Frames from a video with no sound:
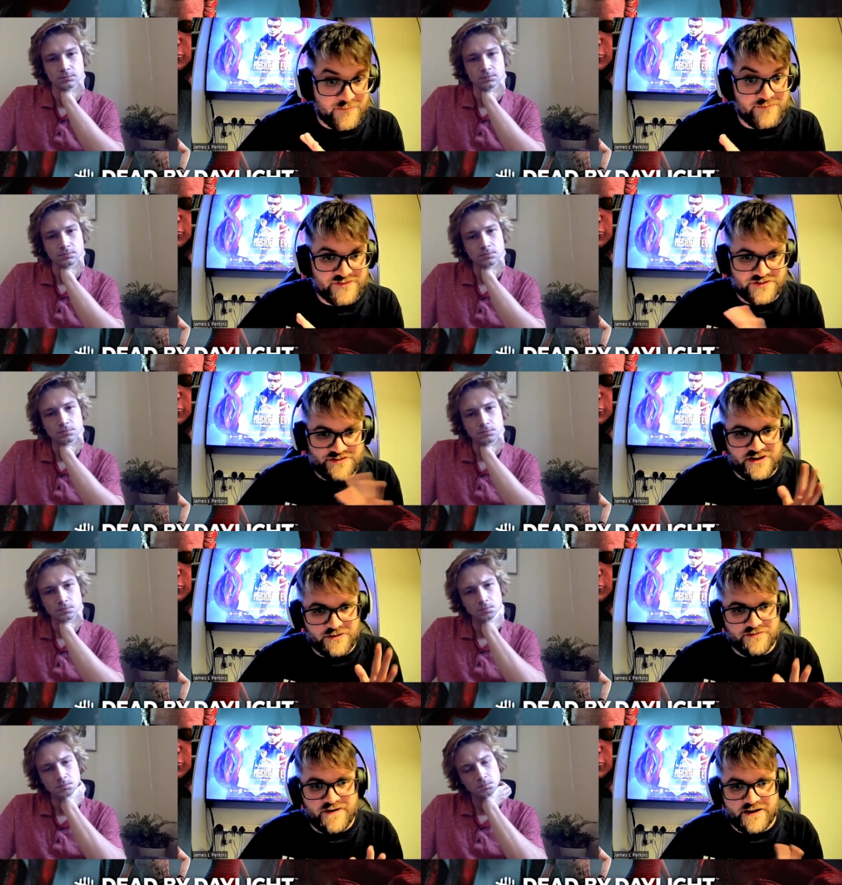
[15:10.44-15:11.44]
Speaker 1: I'm such a
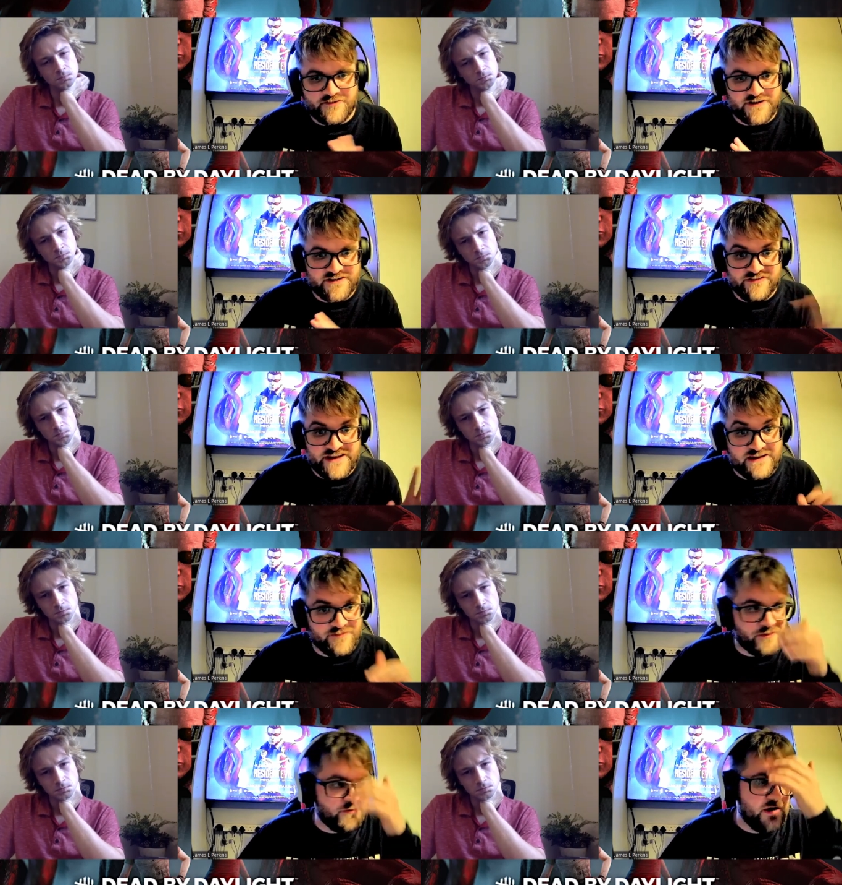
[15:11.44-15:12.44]
huge fan of Resident
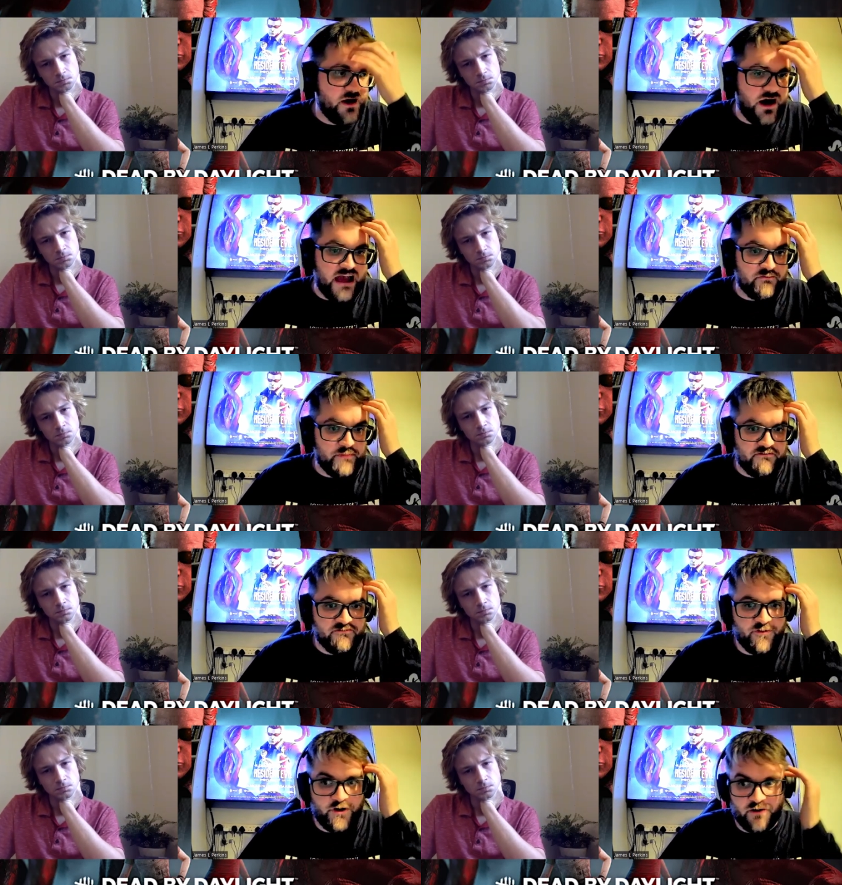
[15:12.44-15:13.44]
Evil. I have
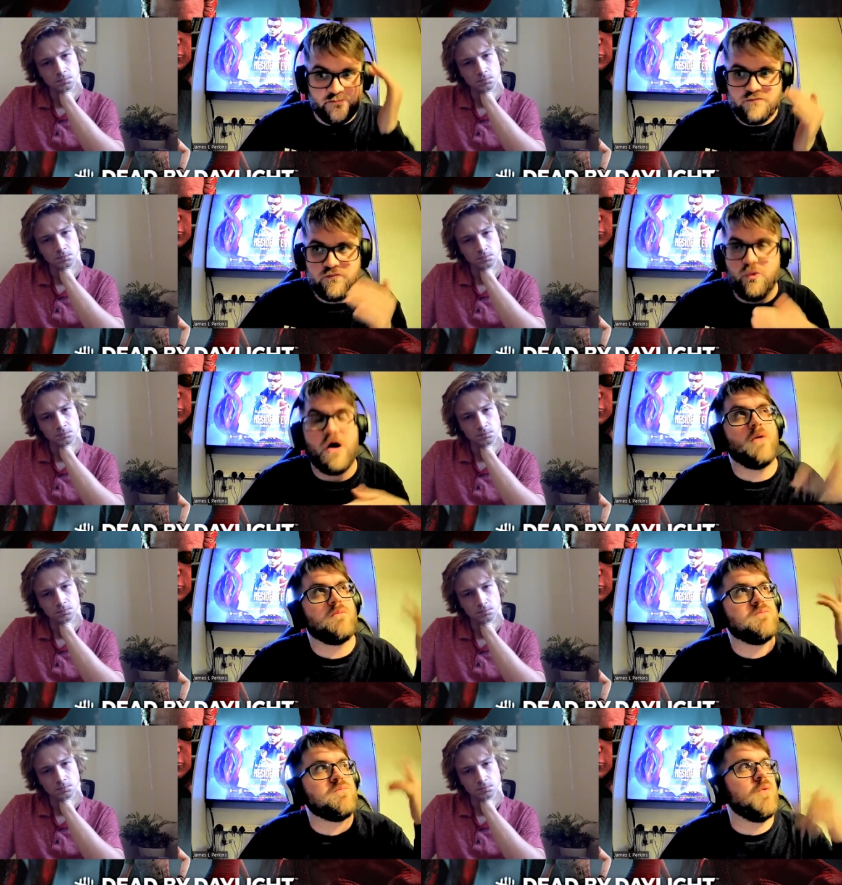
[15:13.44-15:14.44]
been for well,
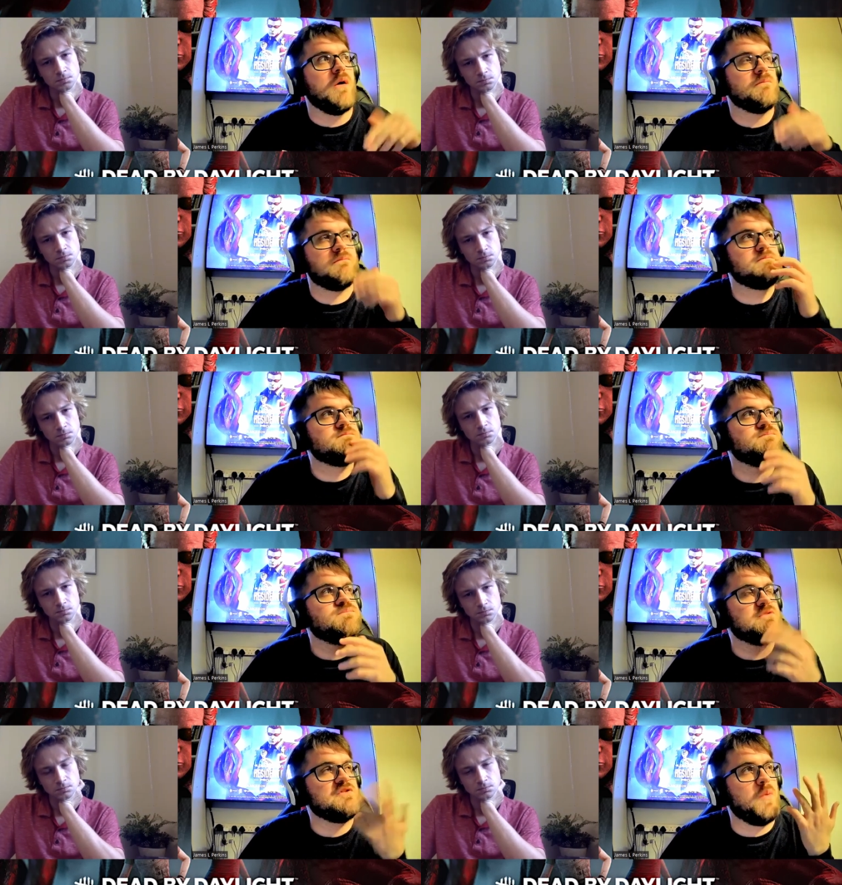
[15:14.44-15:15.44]
what
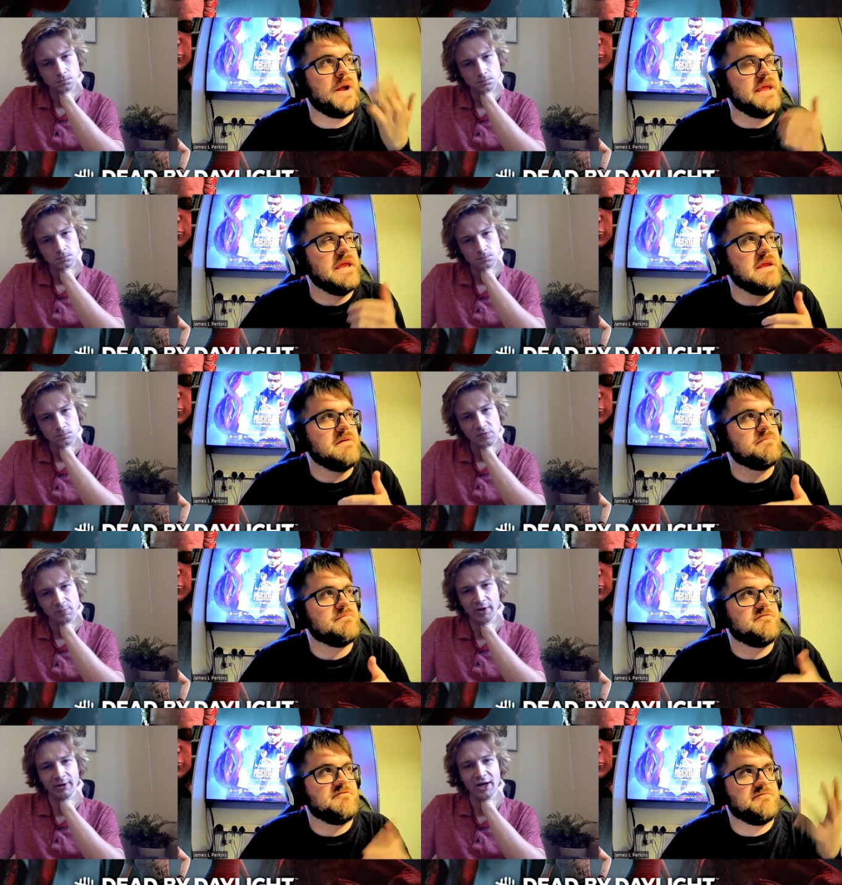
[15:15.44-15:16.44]
twenty?
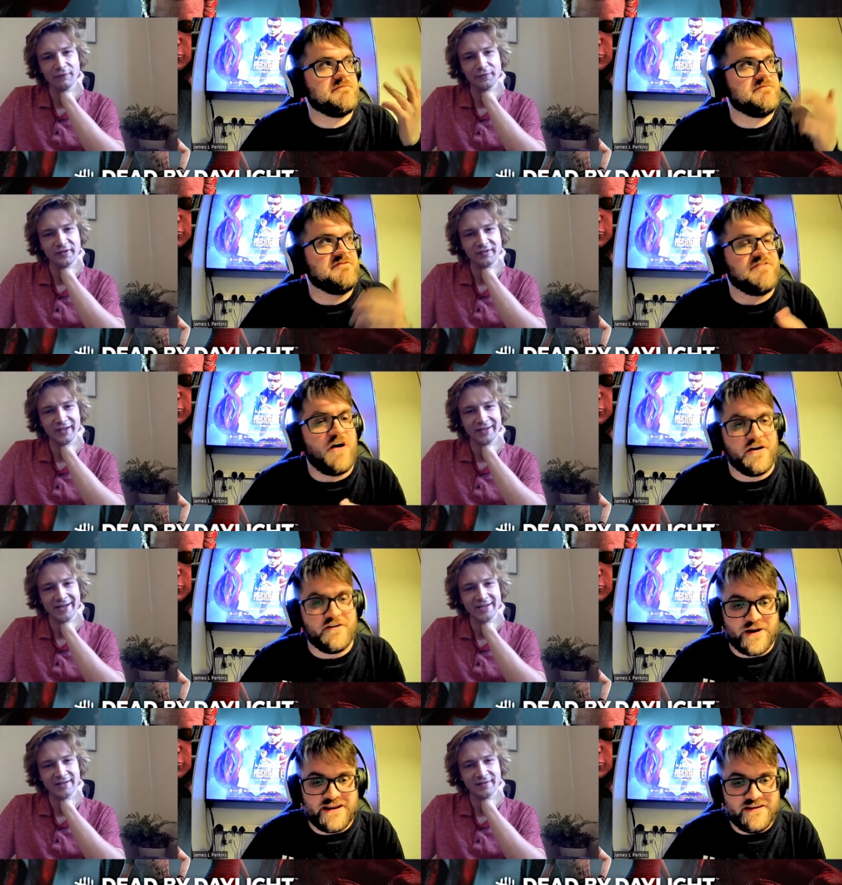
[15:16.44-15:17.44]
Been
Speaker 2: around since
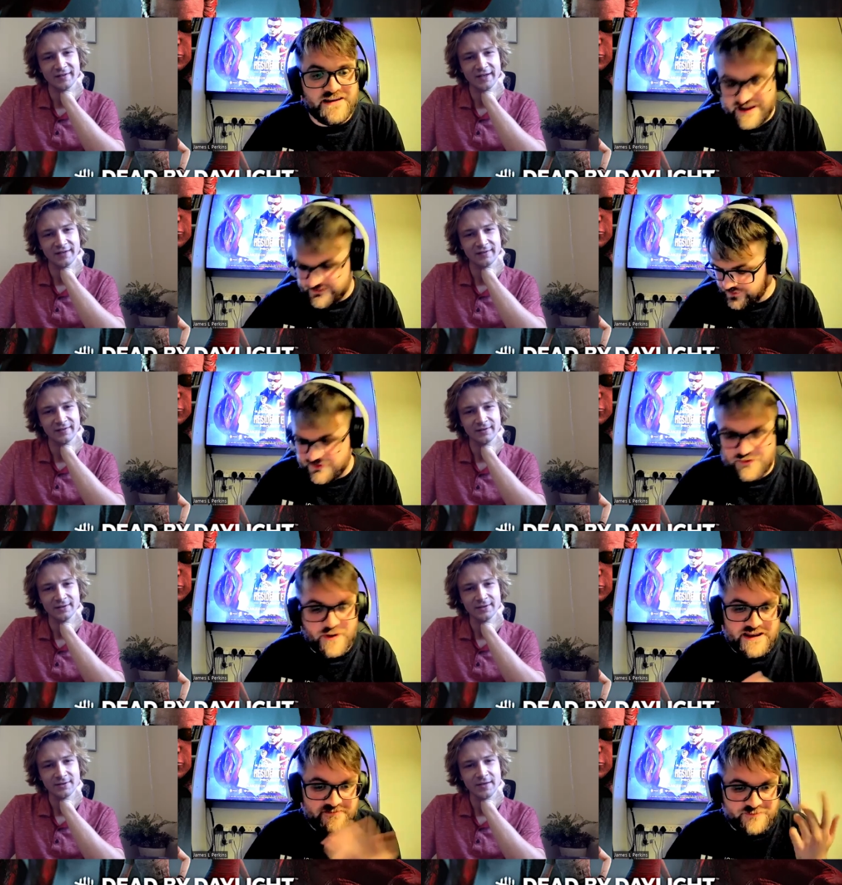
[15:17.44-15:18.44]
like 20, yeah,
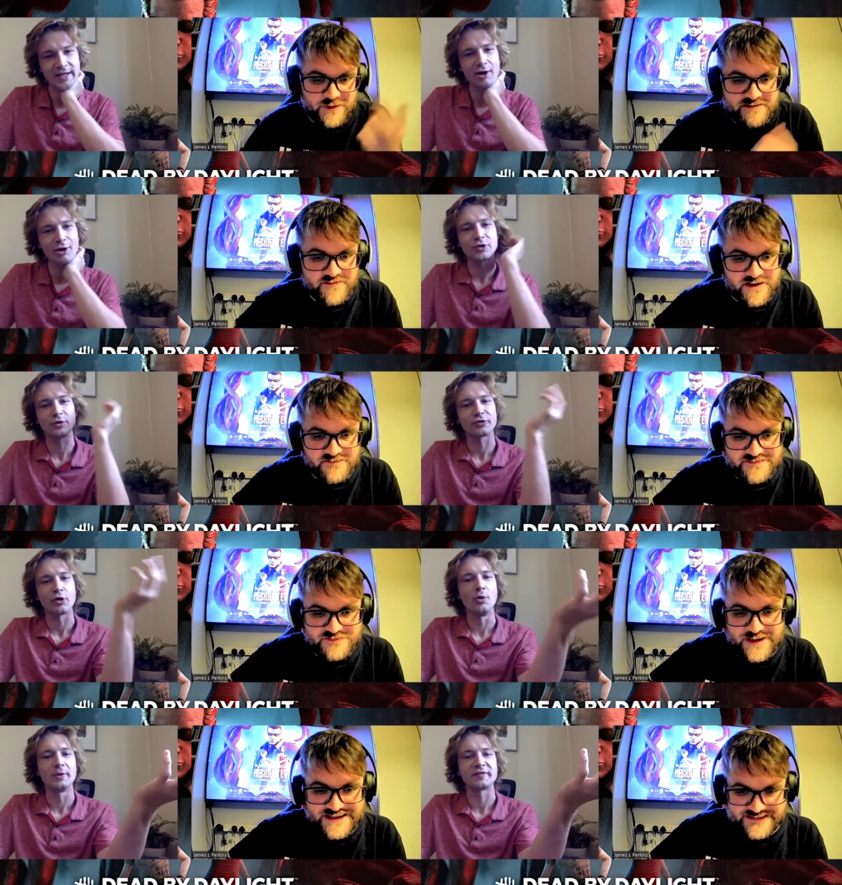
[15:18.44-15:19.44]
Speaker 1: 20, like 25,
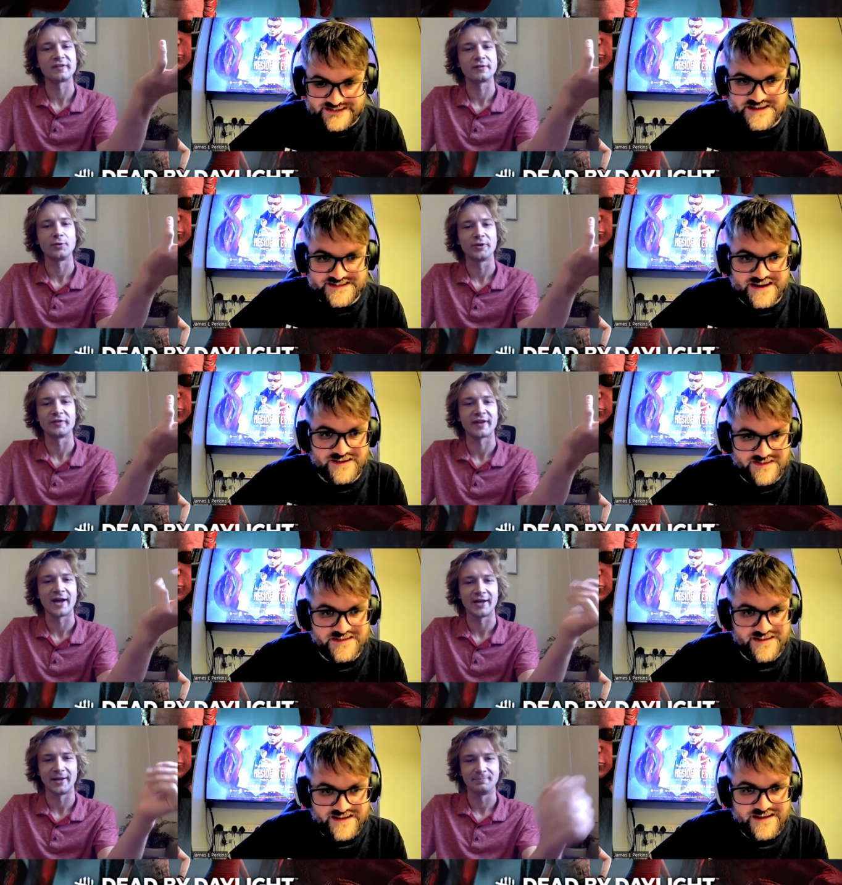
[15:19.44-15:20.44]
26 years
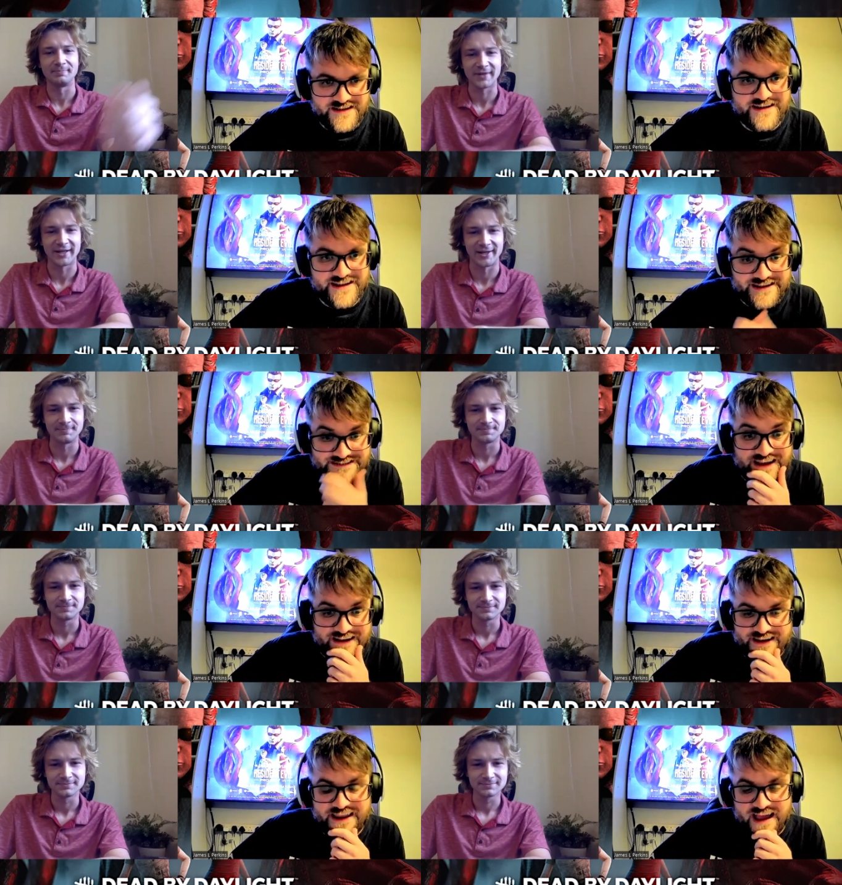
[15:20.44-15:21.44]
now. Yeah,
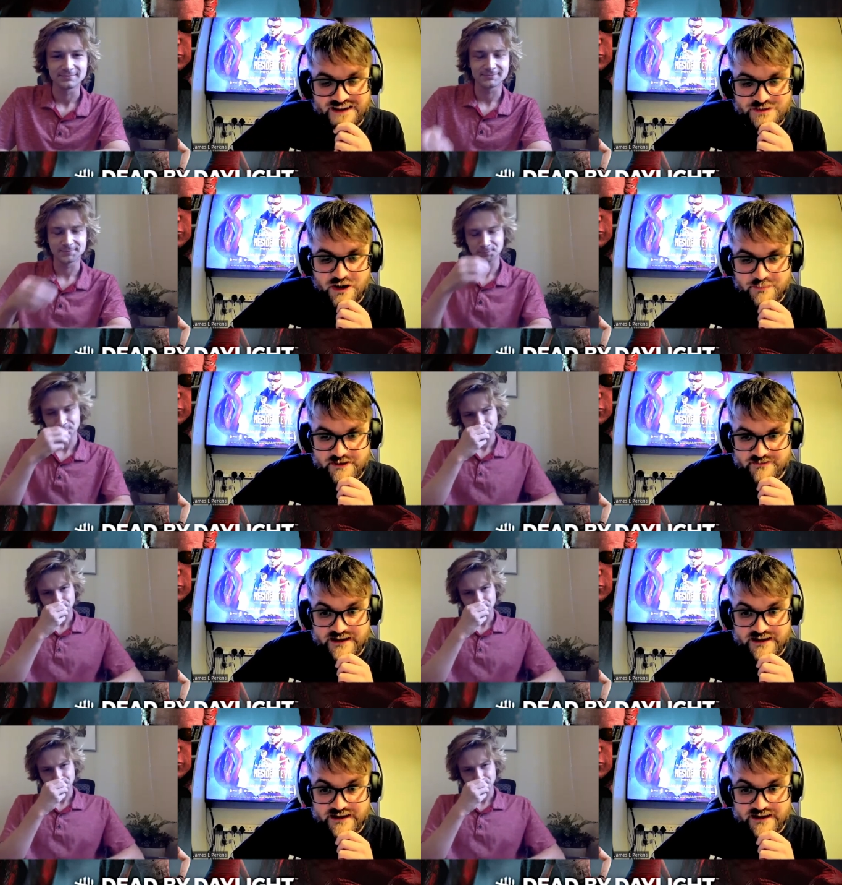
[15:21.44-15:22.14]
exactly. Yeah, so I've been a